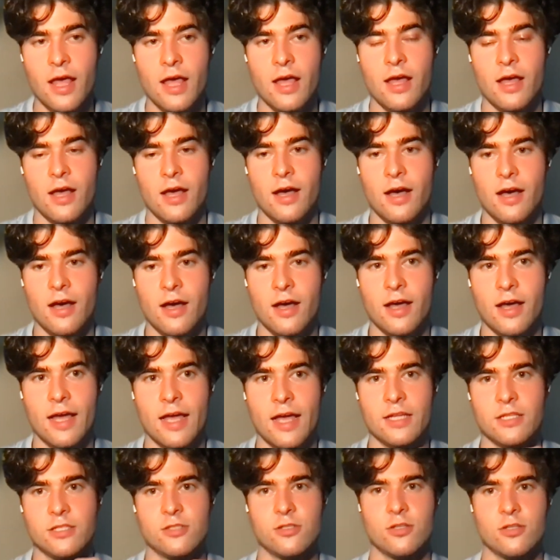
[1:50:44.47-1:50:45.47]

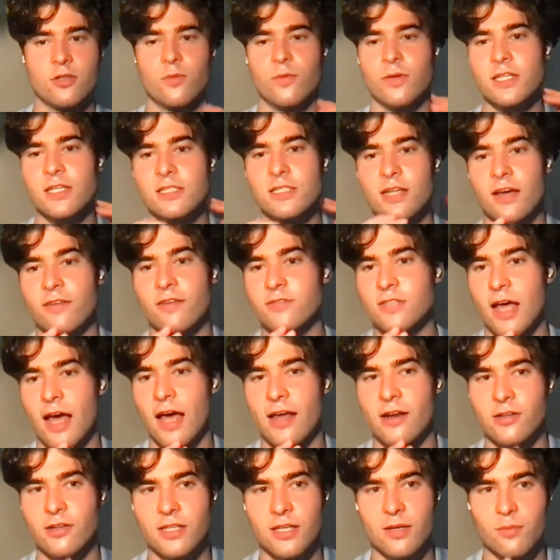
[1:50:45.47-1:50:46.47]
And so the reason I've
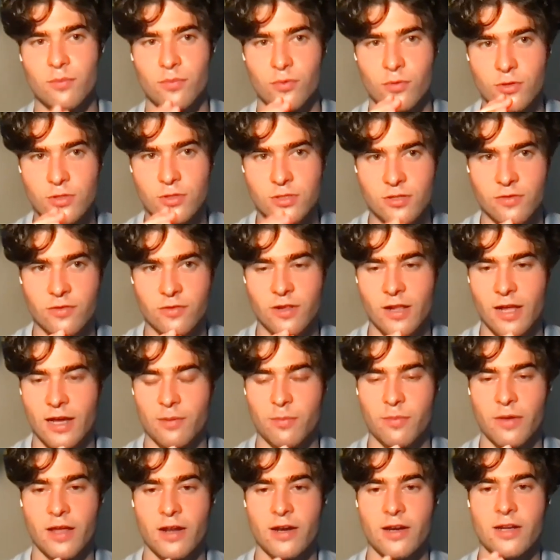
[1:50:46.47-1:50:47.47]
titled it Bruce of
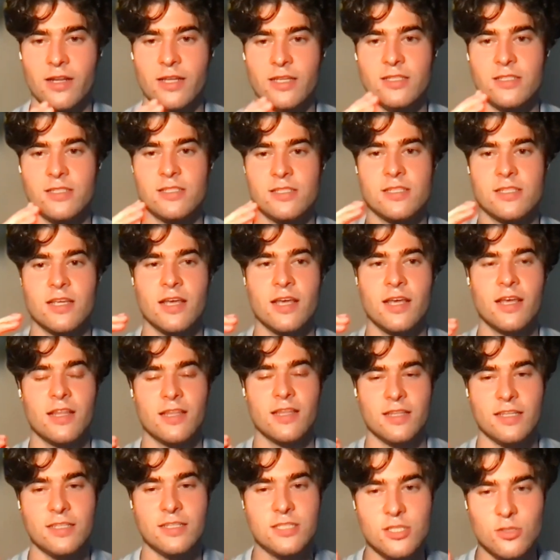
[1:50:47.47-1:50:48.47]
Clackmannan is
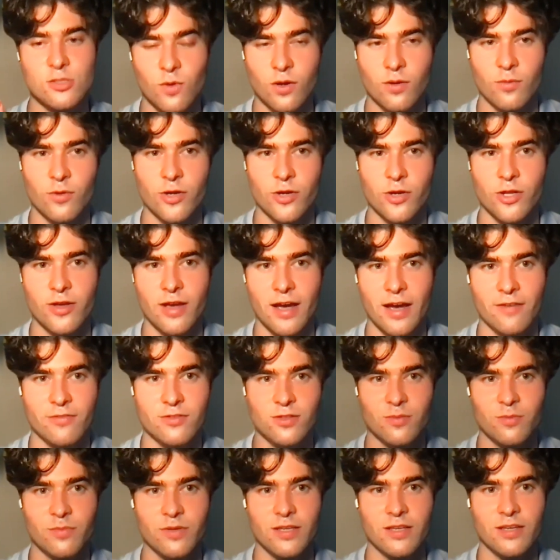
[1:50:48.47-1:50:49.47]
this is one where you have to
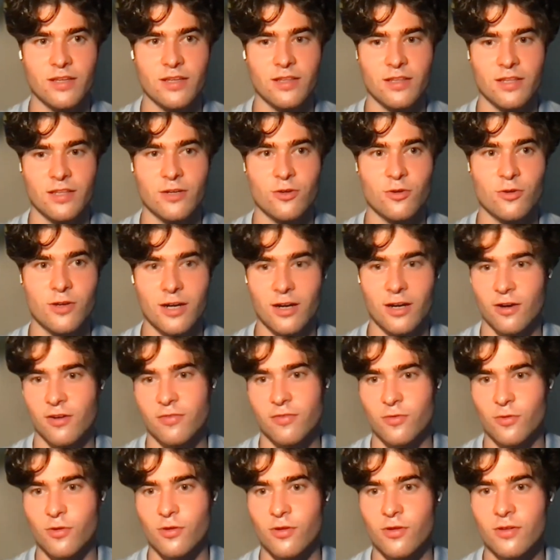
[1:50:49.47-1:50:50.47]
be a little
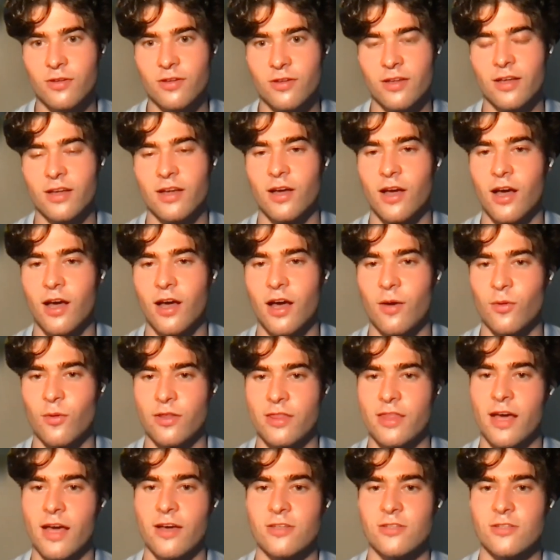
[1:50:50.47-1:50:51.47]
careful with
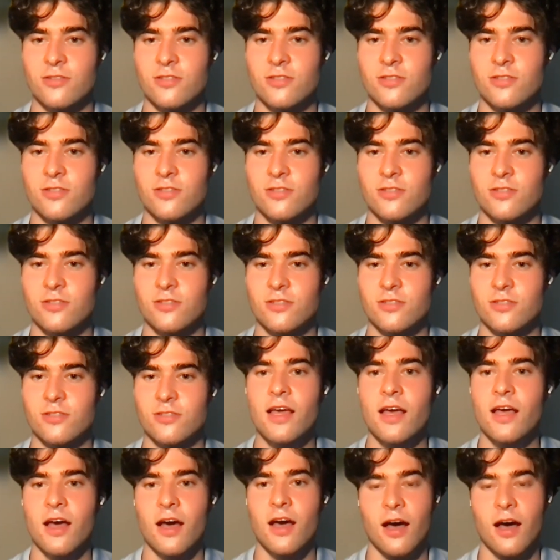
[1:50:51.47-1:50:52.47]
how you say
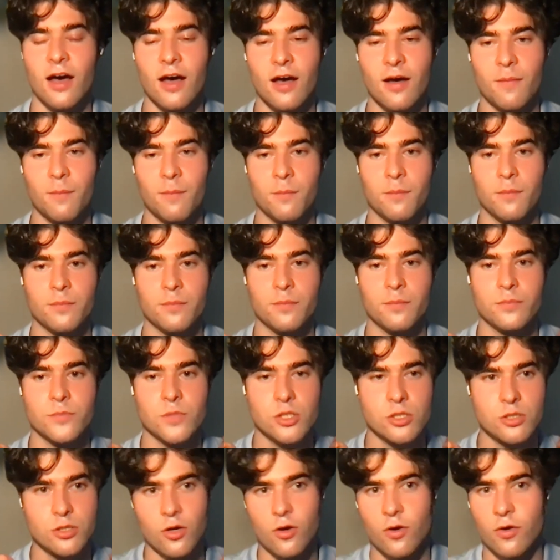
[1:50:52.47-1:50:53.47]
it.
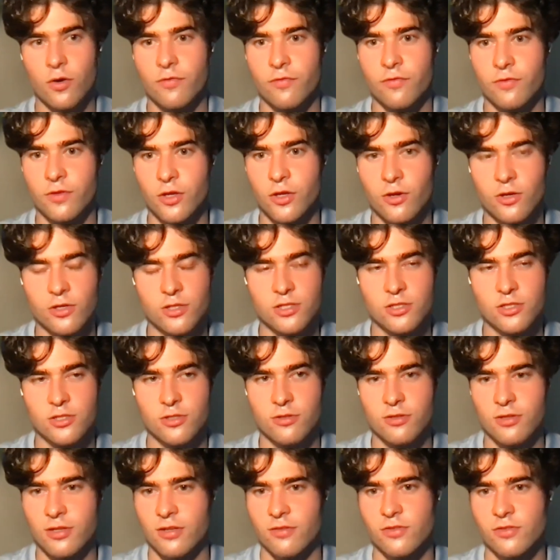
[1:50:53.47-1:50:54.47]
So if you're a
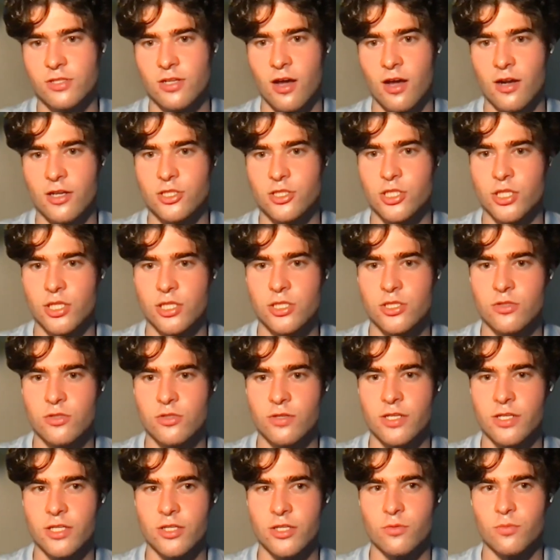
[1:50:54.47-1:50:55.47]
student of Scottish
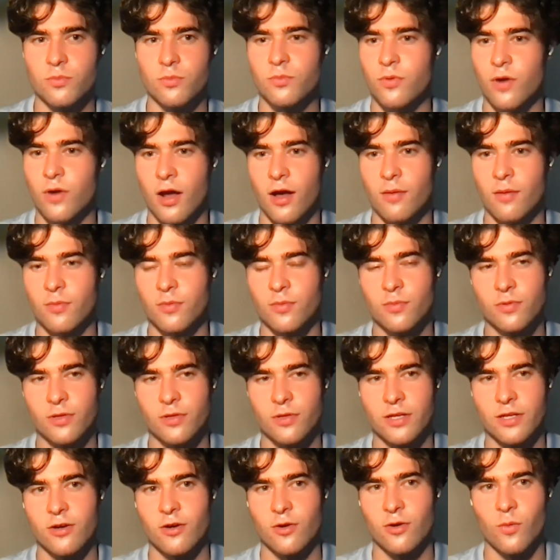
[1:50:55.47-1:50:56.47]
history, you
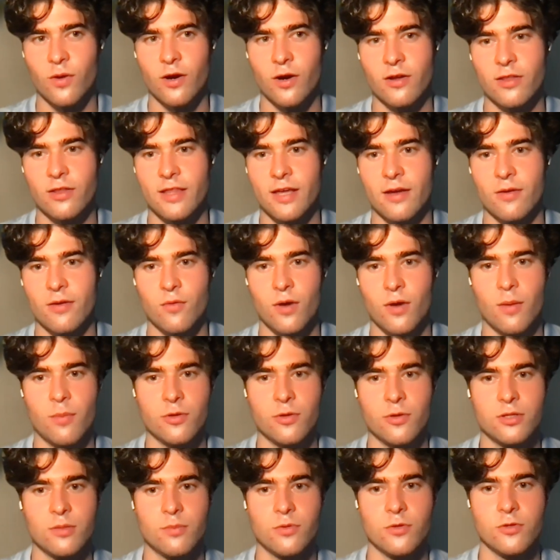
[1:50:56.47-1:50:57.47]
probably are aware that Robert
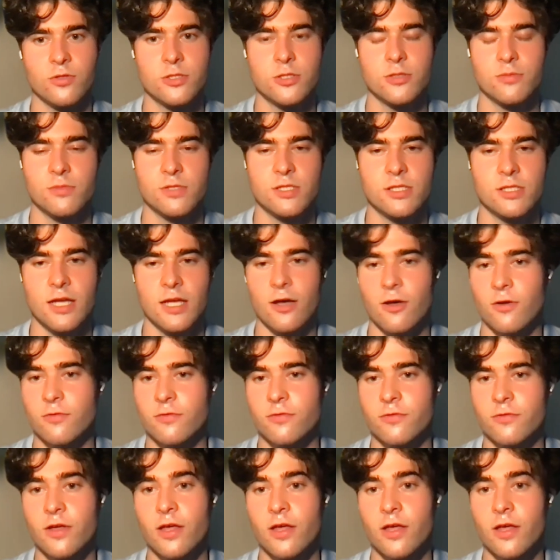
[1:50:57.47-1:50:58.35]
the Bruce himself